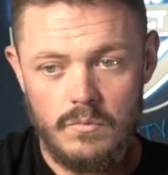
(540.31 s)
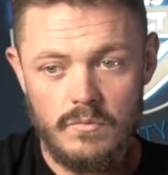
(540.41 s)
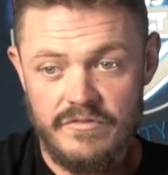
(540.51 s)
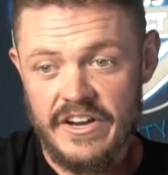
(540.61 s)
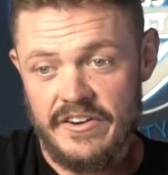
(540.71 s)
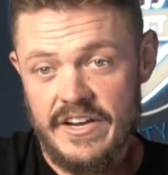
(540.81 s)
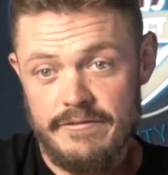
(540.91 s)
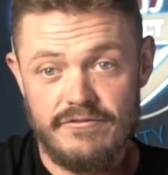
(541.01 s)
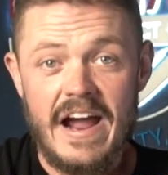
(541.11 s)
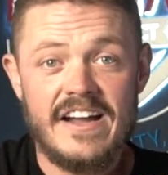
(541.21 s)
very
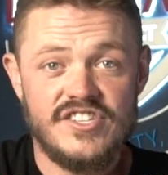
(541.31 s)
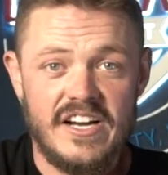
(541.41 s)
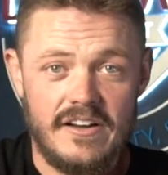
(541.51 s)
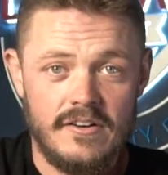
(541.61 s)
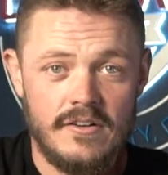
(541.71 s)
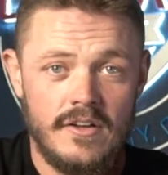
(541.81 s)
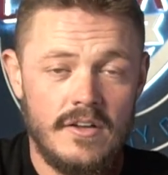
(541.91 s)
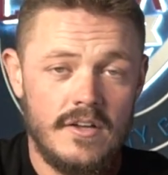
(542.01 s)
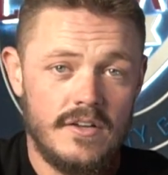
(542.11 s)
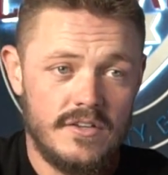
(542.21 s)
fragile.
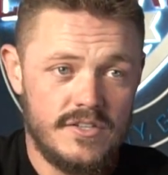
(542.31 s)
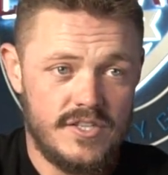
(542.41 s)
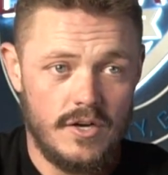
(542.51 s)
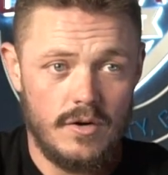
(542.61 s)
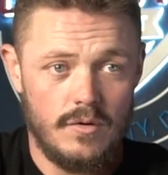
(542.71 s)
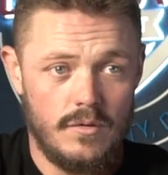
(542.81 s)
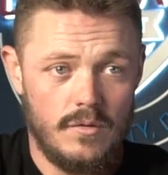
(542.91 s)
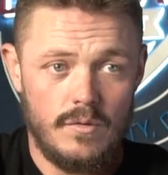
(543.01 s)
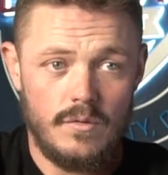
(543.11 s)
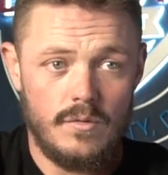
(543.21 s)
So,
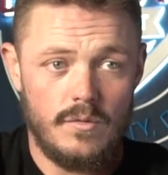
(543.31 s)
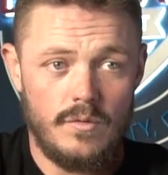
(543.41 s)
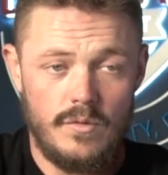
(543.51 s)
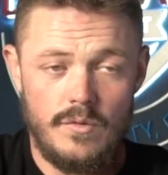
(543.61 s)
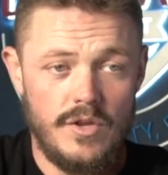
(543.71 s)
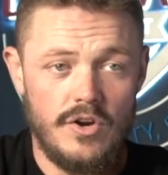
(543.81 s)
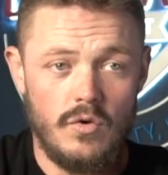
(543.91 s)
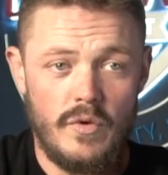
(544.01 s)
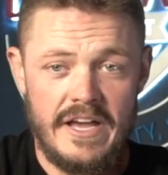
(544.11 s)
you know, we